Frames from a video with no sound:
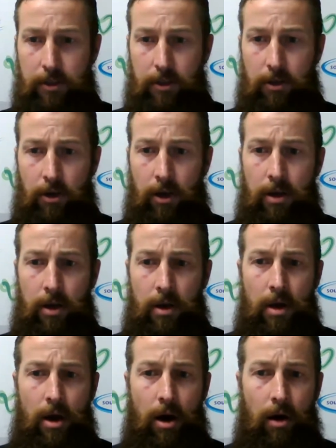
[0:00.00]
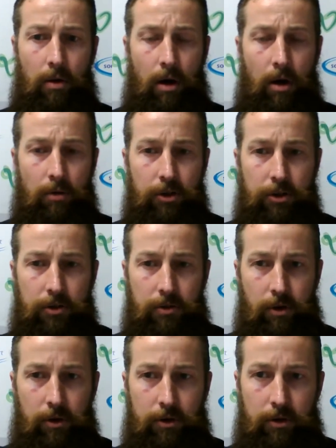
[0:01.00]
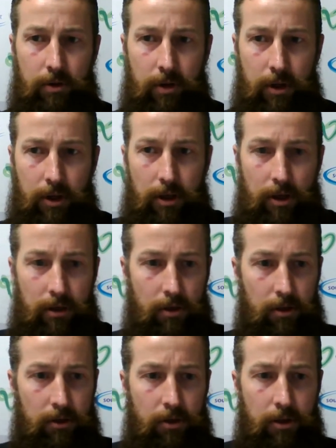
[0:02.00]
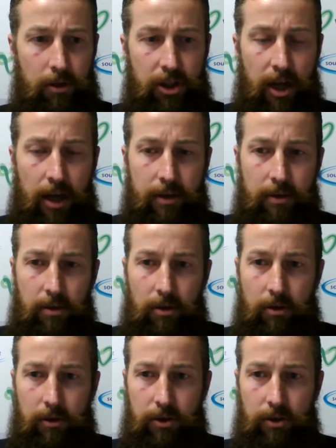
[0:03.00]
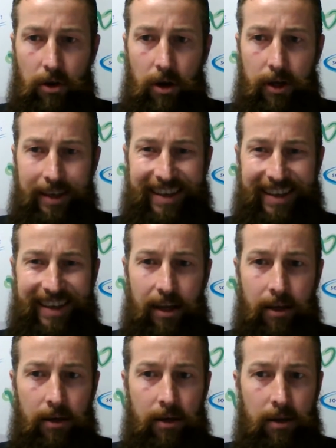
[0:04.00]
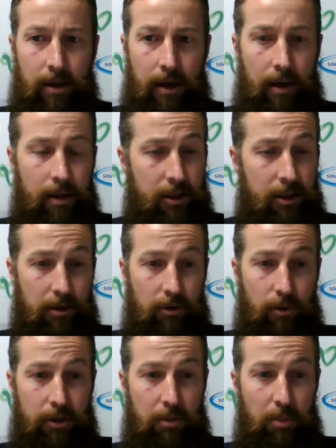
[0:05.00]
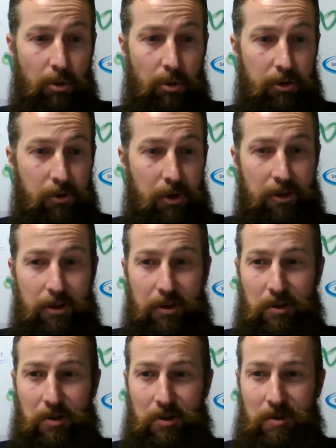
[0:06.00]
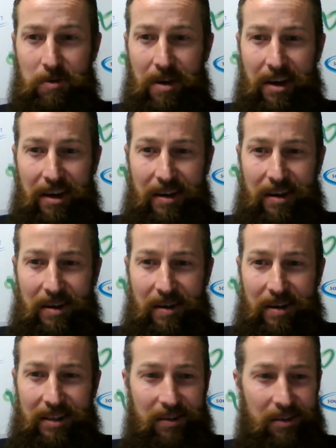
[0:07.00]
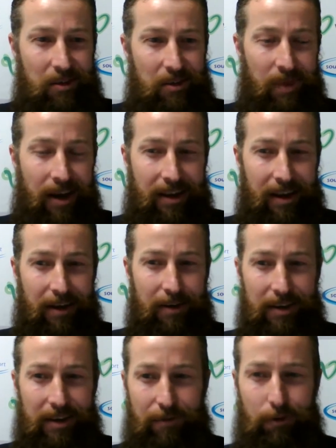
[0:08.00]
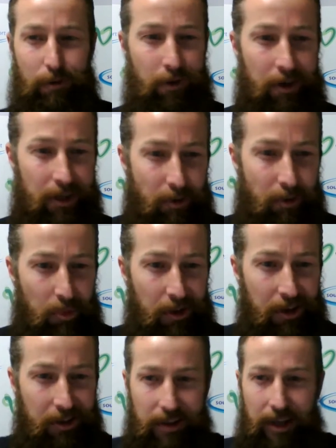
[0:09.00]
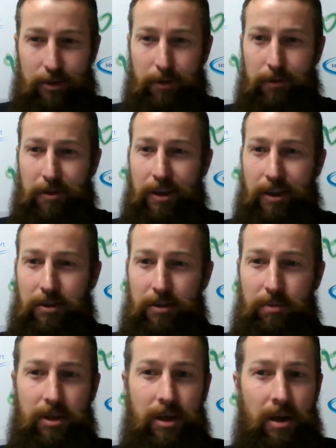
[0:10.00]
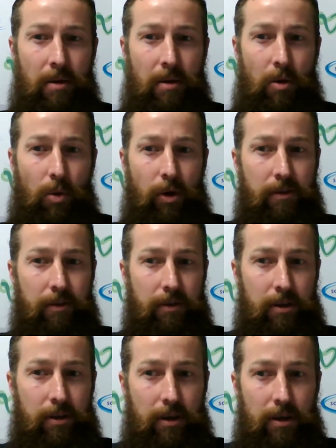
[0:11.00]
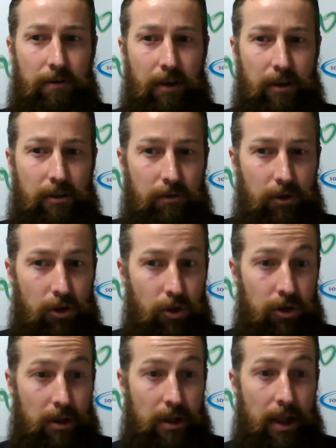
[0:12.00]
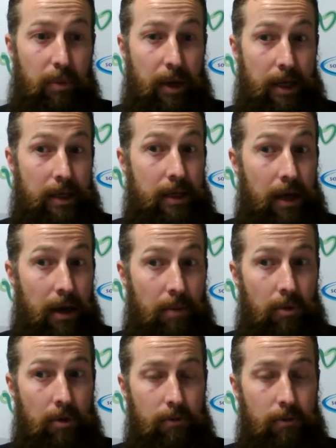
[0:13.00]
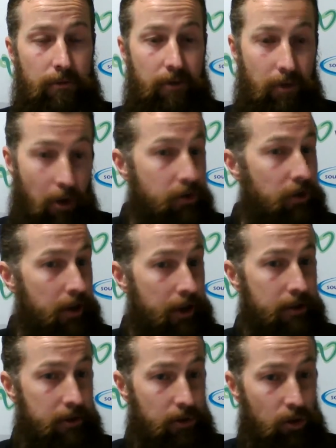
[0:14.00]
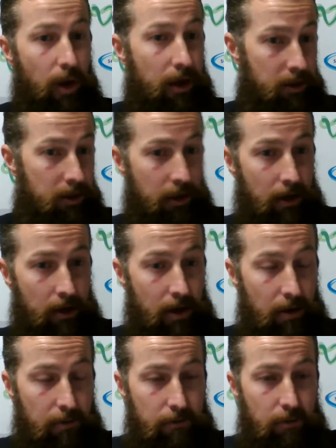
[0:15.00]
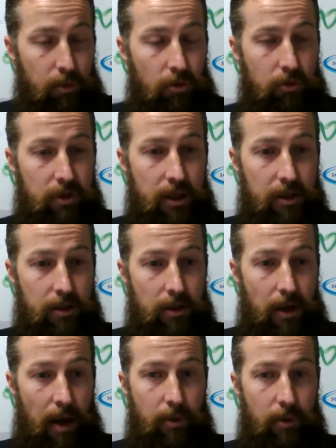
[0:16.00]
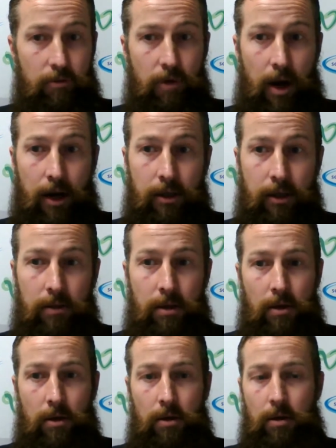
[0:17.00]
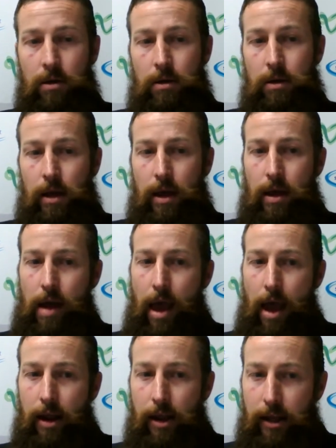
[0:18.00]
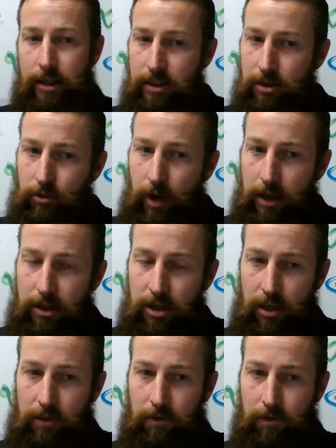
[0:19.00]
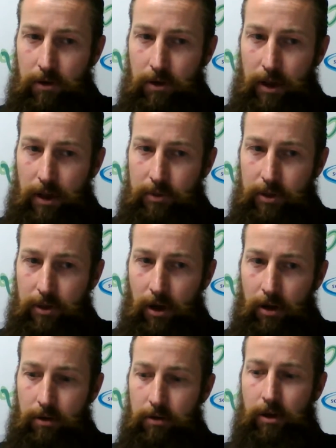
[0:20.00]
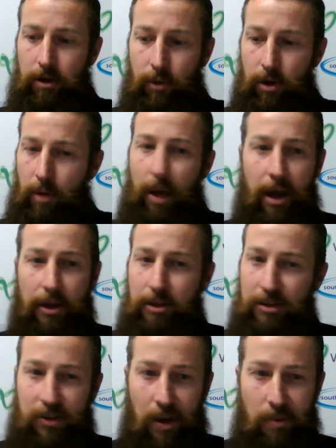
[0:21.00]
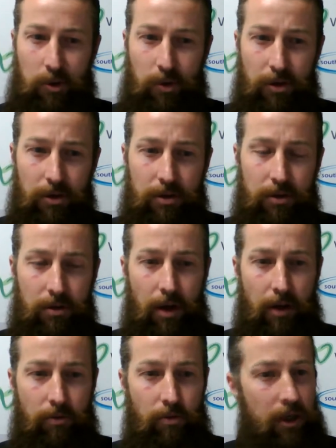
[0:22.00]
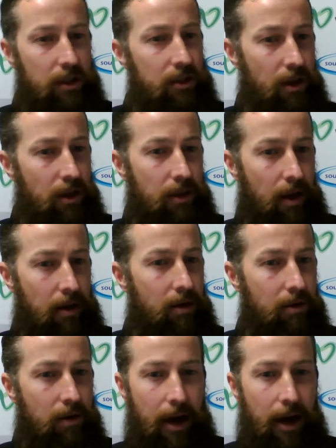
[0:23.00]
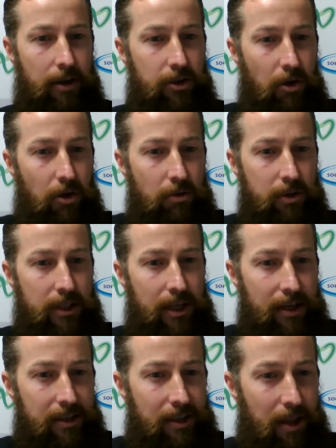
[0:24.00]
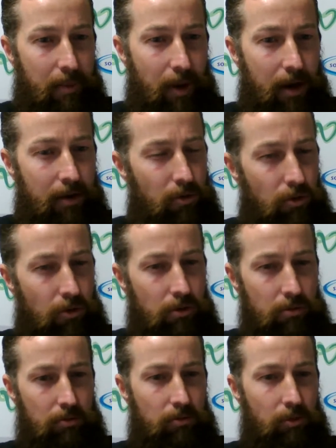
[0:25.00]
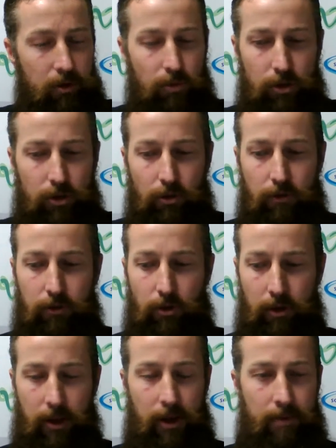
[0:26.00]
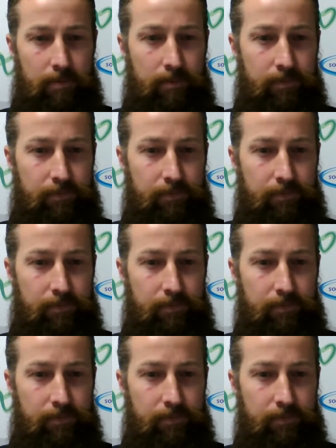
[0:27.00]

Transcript: tonight. I'll just throw to the chat on the side again. This is a question probably directed to you, Matt, and feel free to give a political answer if you need to. But what do you think the effect of reduced club income for those leagues that do actually get a football season up and running? Is this a great chance for clubs to go, we're not paying you the same as we used to, and reset that age-old dilemma? Or what's your view on that?